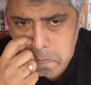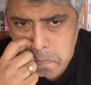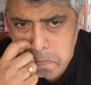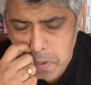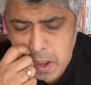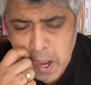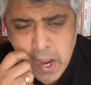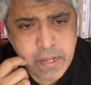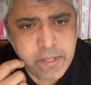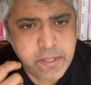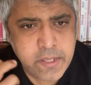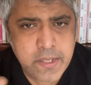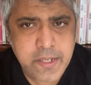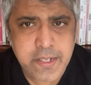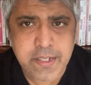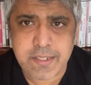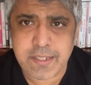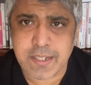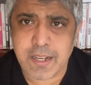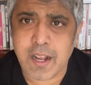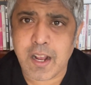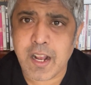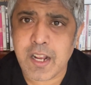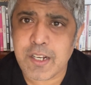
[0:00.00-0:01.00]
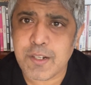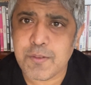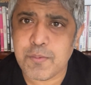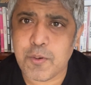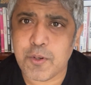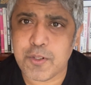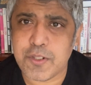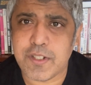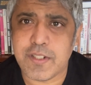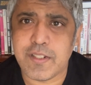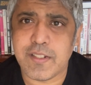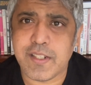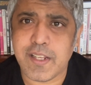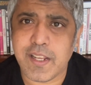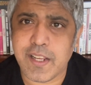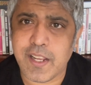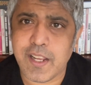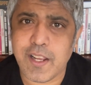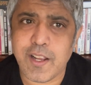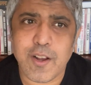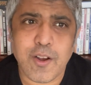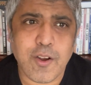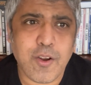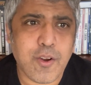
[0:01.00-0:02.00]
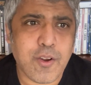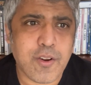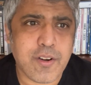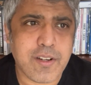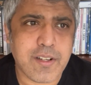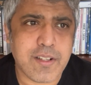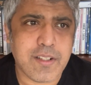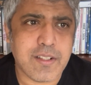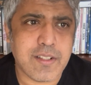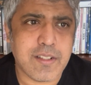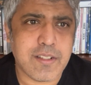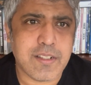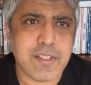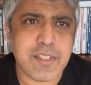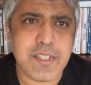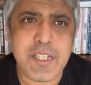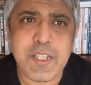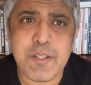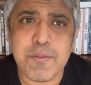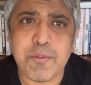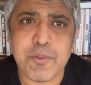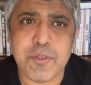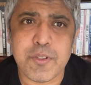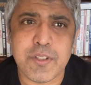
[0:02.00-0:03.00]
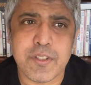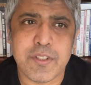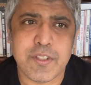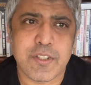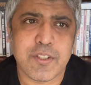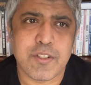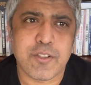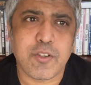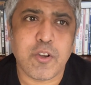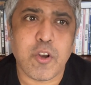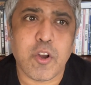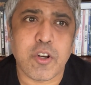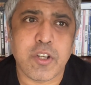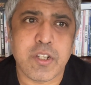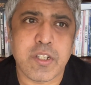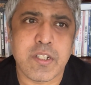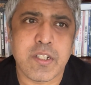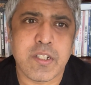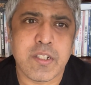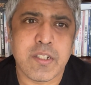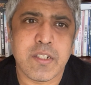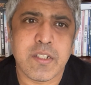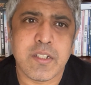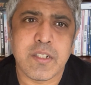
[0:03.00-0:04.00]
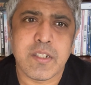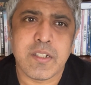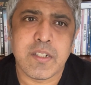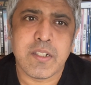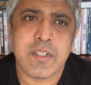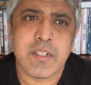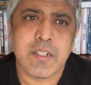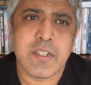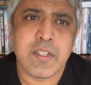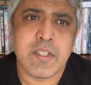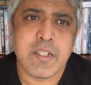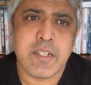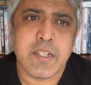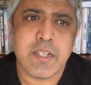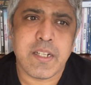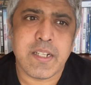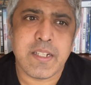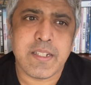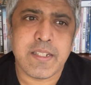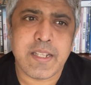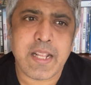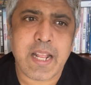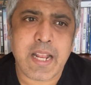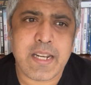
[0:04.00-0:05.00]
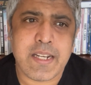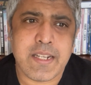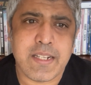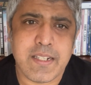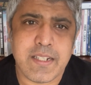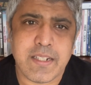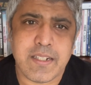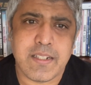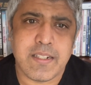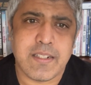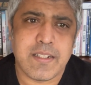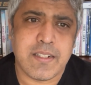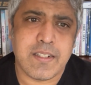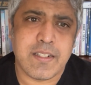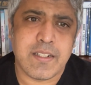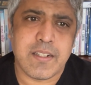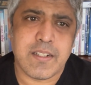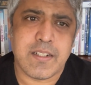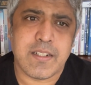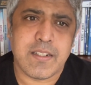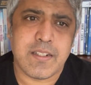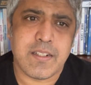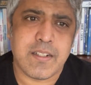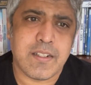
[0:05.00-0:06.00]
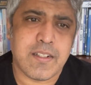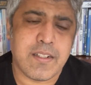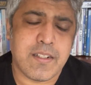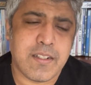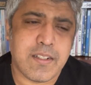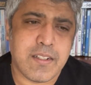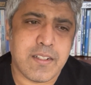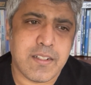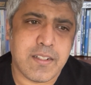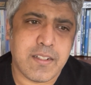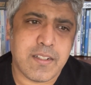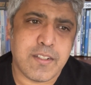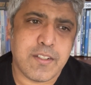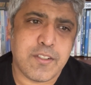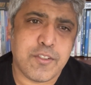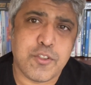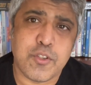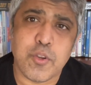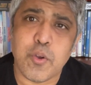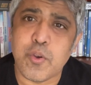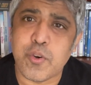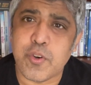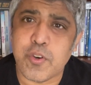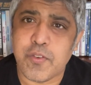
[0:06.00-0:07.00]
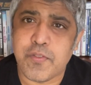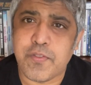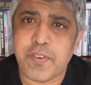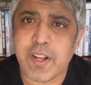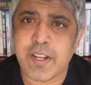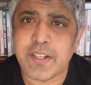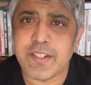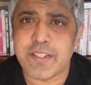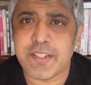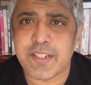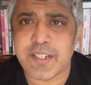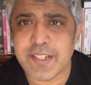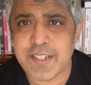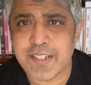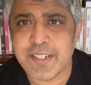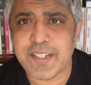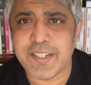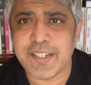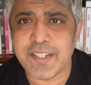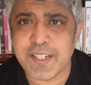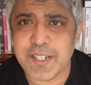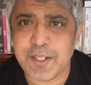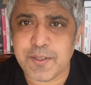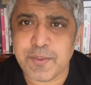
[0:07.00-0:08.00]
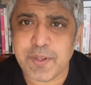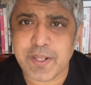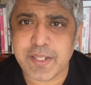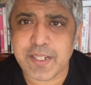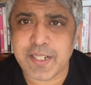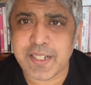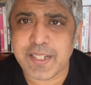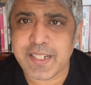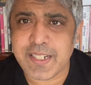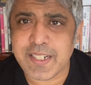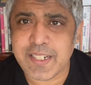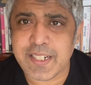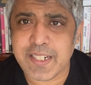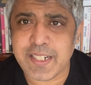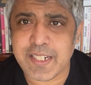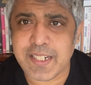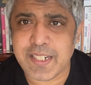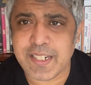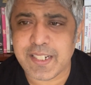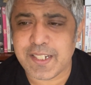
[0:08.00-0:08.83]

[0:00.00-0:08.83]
either his heart wasn't there or he was caught in that zone of uncertainty where he